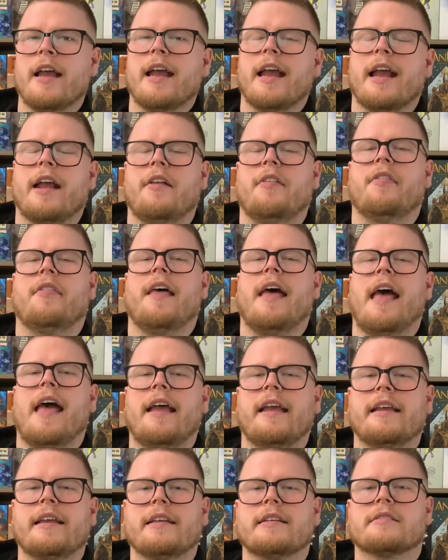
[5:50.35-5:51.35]
and
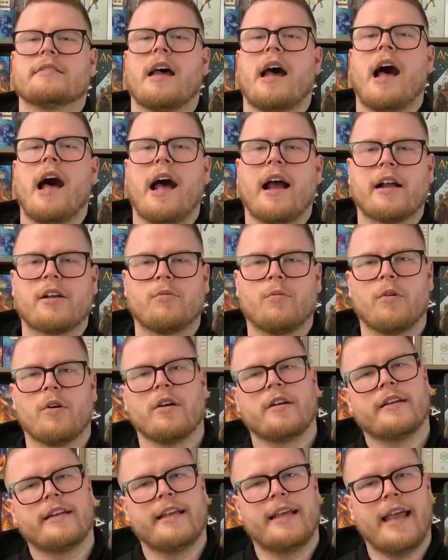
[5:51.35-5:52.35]
that is
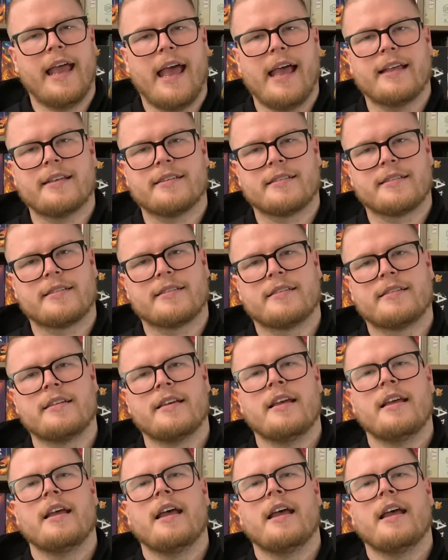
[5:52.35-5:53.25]
Awkward Guests.